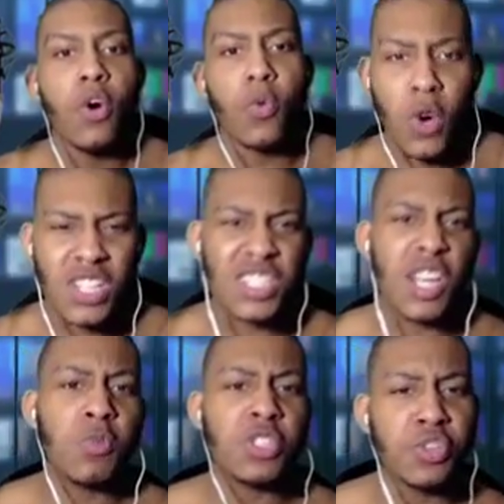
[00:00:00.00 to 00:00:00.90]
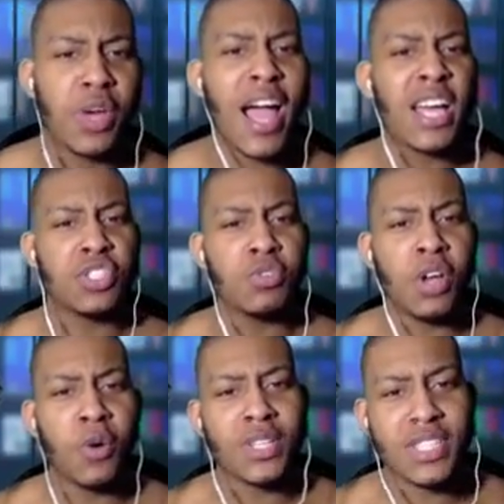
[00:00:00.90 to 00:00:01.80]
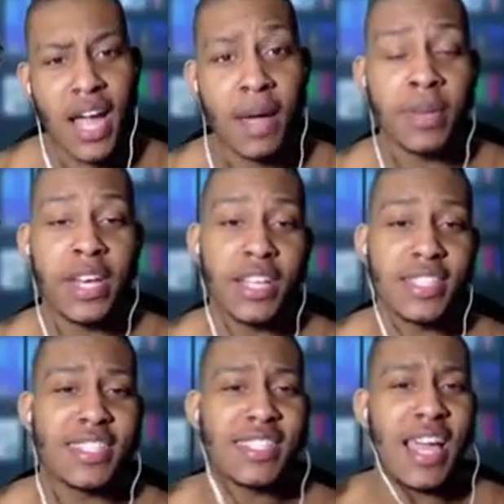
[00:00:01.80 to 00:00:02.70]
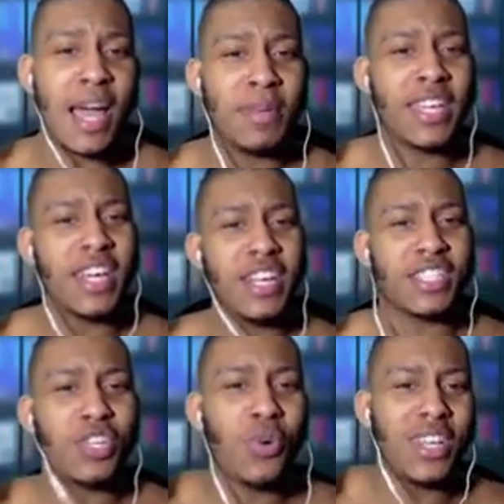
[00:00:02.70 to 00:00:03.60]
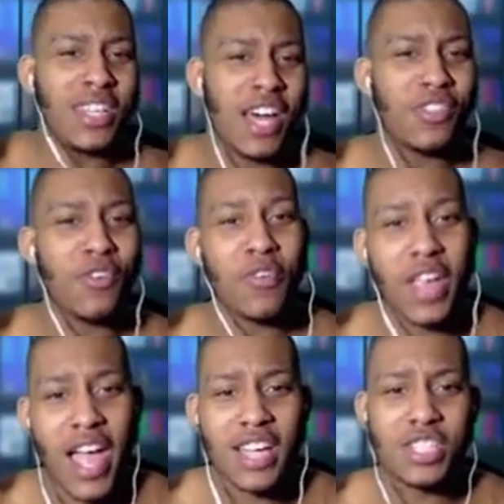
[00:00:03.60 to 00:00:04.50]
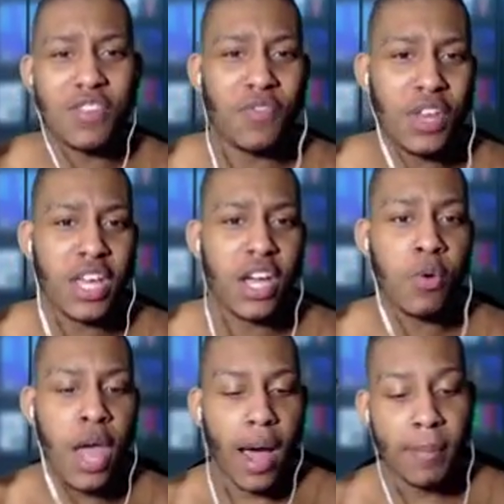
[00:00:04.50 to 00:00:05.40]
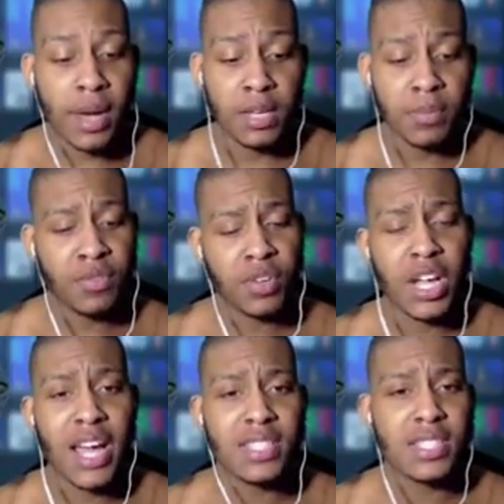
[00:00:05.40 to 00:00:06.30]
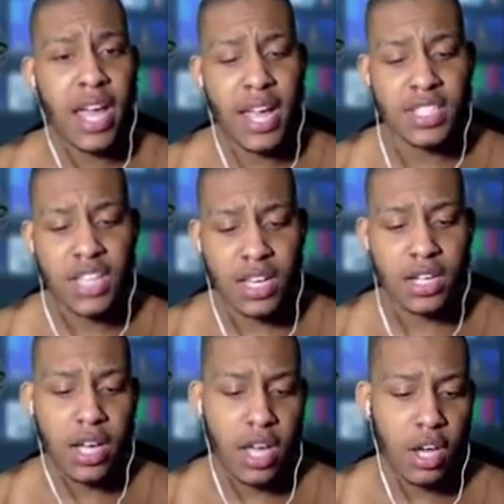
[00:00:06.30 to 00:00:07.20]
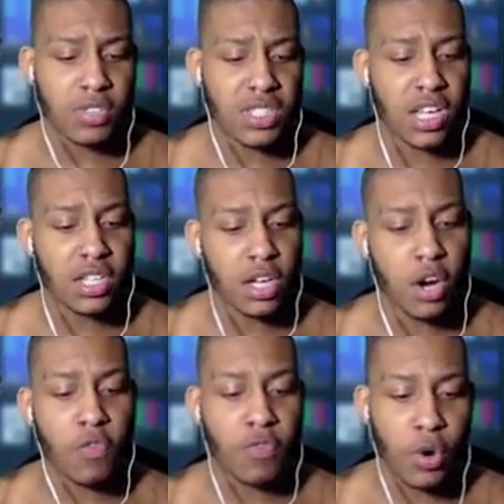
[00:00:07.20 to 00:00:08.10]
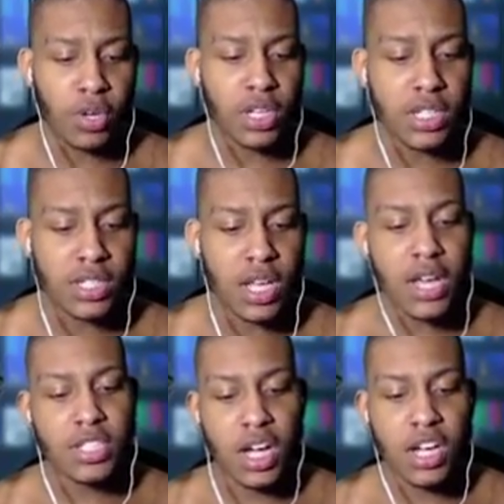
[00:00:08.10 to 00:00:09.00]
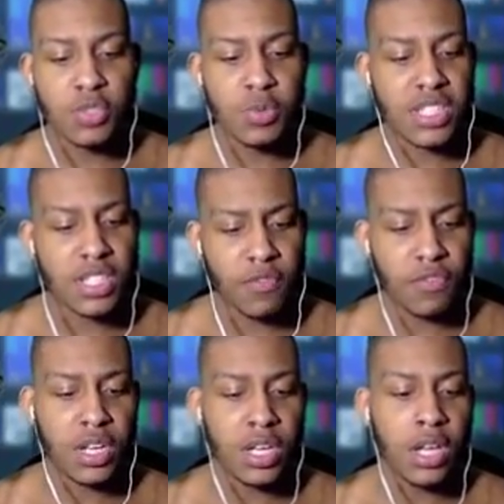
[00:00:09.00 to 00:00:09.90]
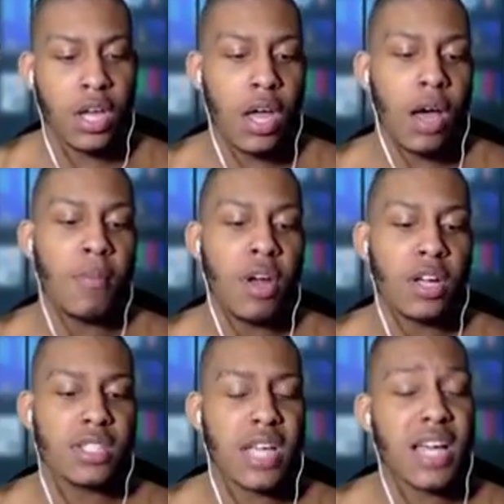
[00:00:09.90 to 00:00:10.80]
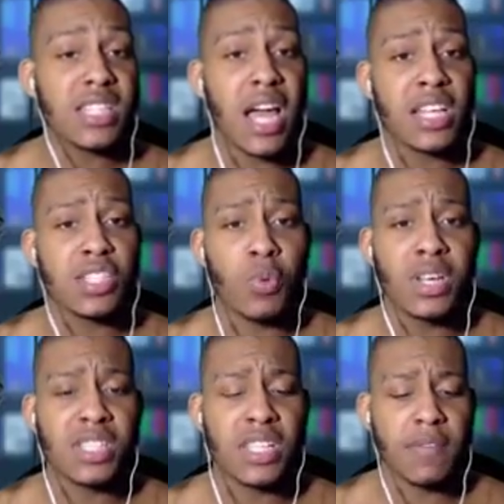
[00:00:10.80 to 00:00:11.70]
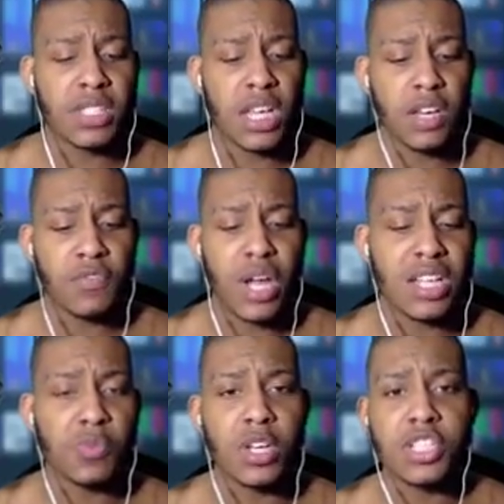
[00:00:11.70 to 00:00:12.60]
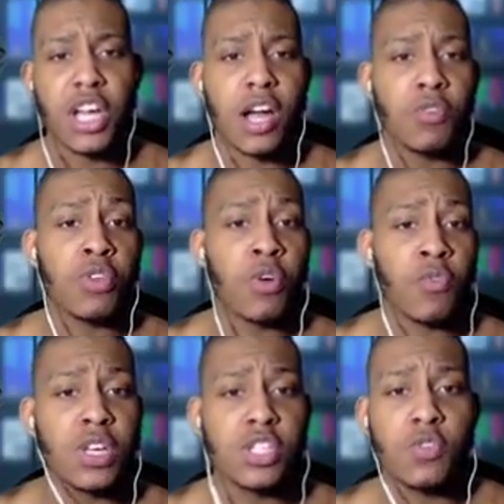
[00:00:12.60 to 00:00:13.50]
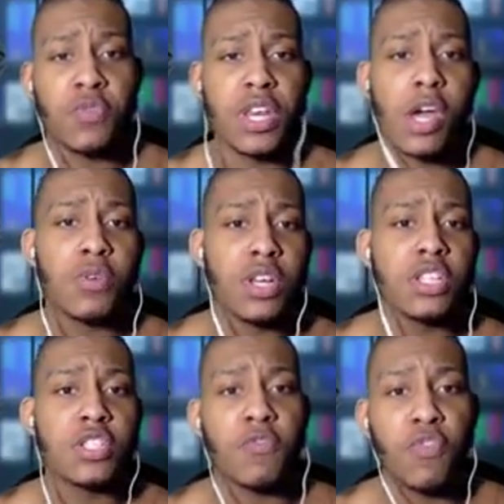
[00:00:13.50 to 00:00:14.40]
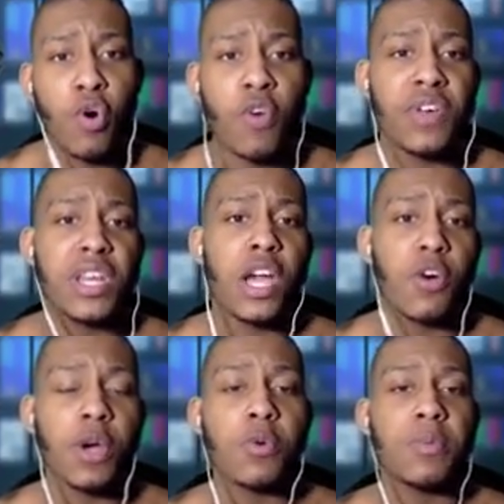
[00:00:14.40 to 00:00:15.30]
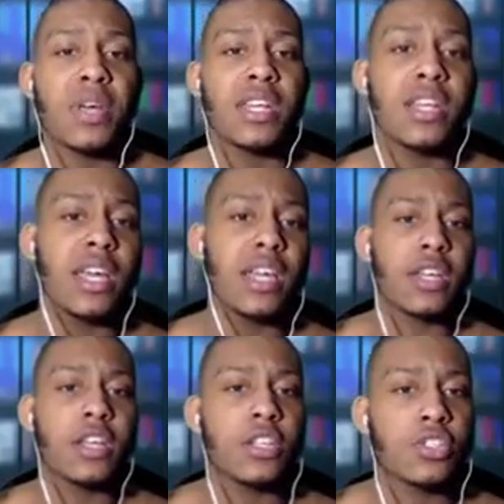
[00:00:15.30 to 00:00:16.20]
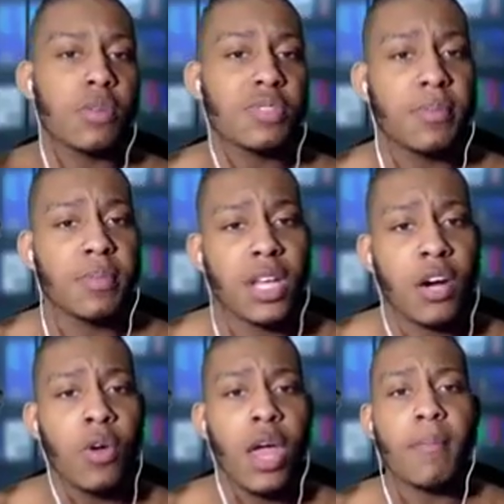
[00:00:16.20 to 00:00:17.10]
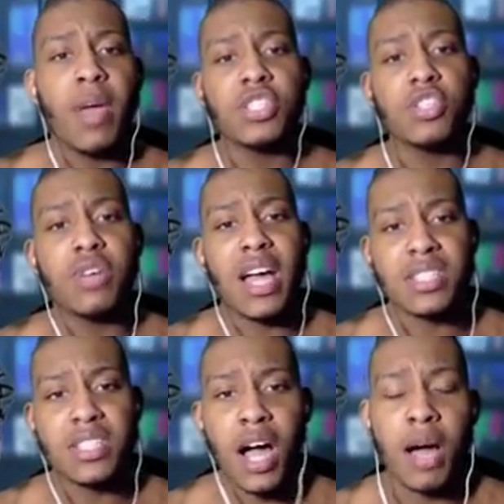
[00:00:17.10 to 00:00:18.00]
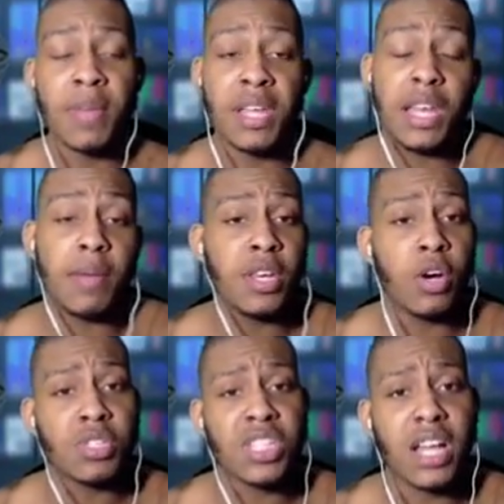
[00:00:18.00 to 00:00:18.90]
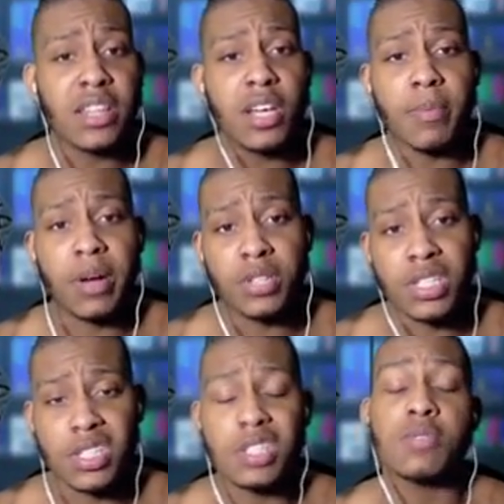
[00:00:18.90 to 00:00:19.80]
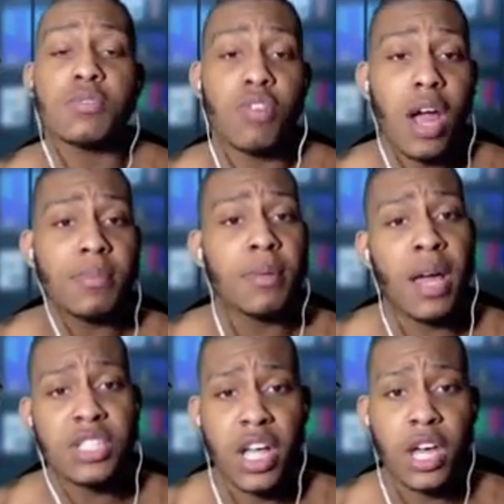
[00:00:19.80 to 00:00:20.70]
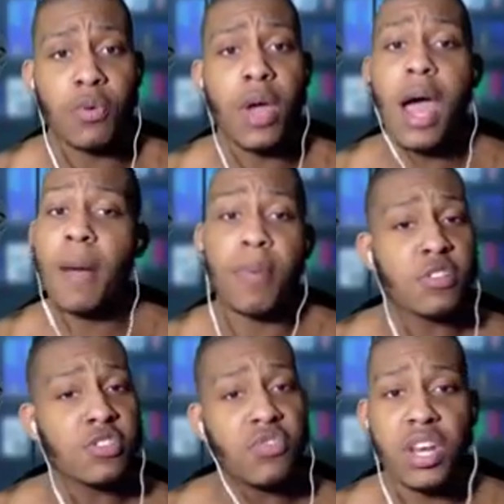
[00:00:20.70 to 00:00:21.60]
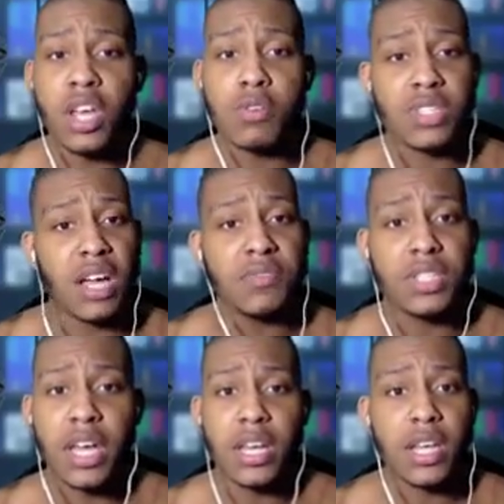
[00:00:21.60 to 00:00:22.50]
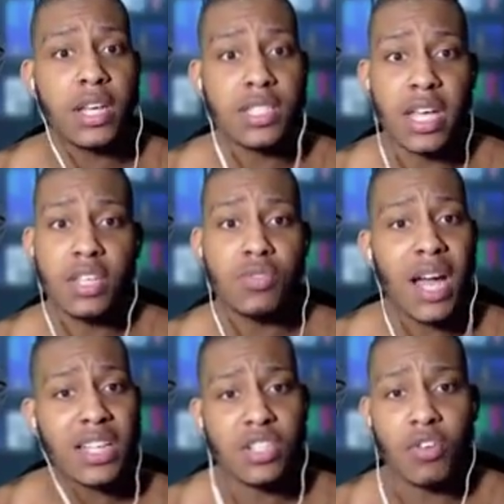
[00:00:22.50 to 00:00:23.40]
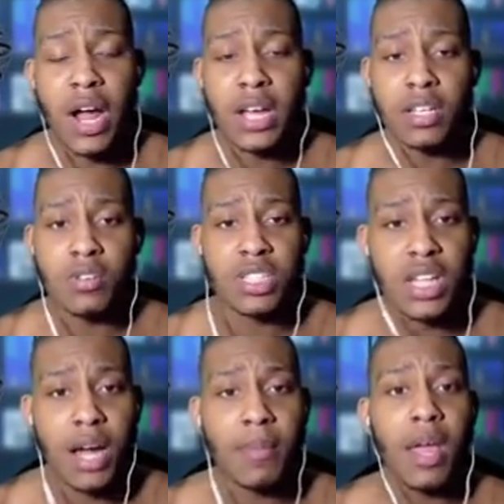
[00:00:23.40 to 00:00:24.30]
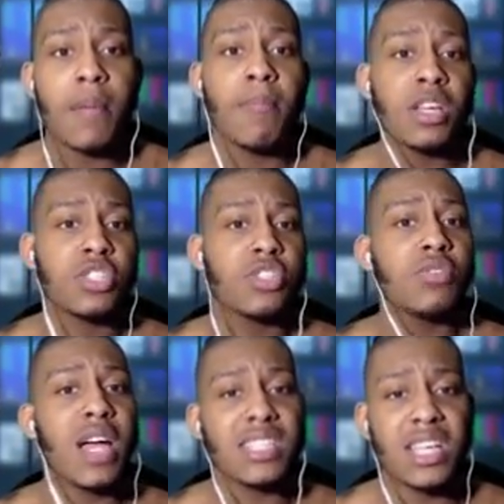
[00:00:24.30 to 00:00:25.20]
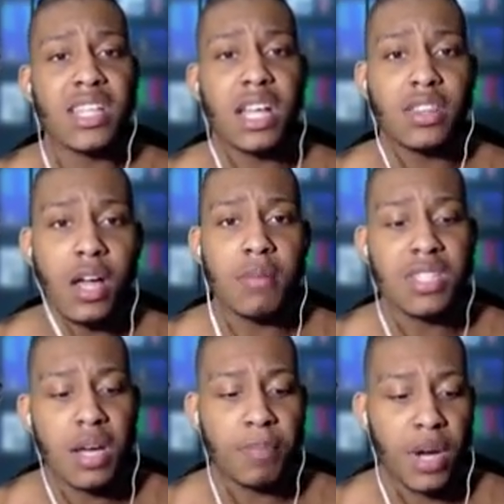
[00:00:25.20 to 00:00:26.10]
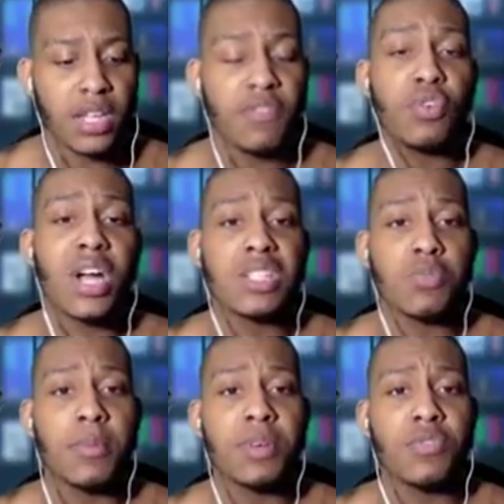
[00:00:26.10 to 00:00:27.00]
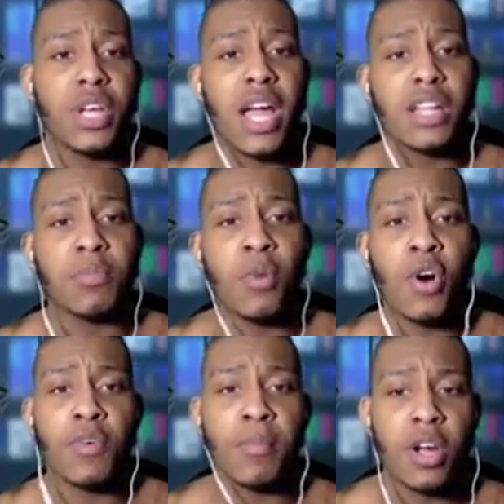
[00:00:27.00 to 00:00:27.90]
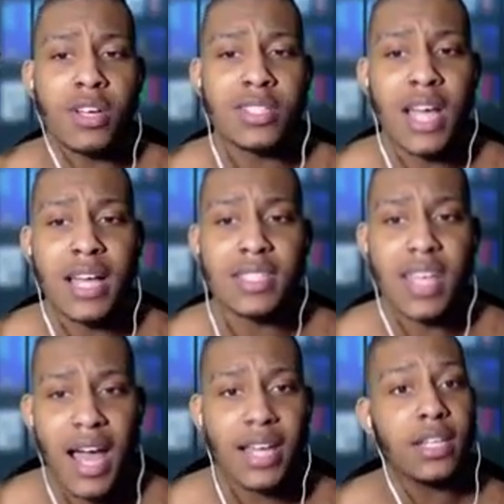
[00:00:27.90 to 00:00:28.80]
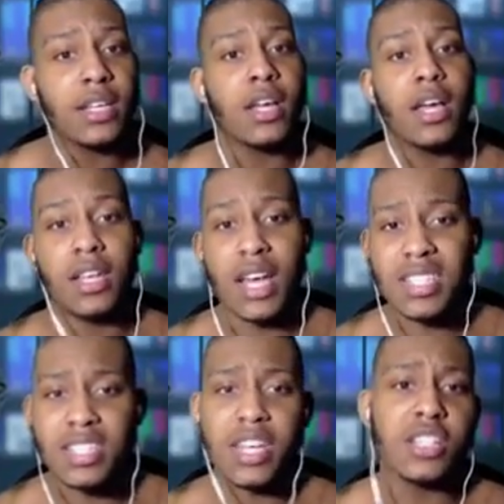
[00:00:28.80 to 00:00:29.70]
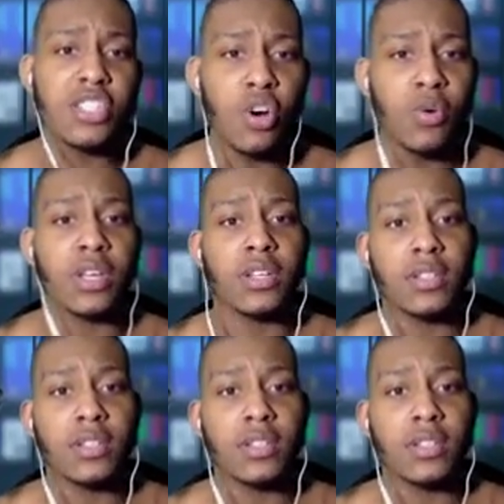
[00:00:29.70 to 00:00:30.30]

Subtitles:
What's up with you guys? You know what time it is. It's time to get into another reaction video. I'm about to be reacting to Angelica Hale, 10-year-old vocalist, stunts with Symphony, America's Got Talent 2017. If you guys want to check out the original video to this, the full video, it will be in the link in the description below. Make sure you guys comment, let me know what y'all think about this, and subscribe to my channel. I post videos every day to entertain you guys. The grind don't stop. Make sure you guys hit that thumbs up button if you guys want me to react to more of America's Got Talent. Let's get into it.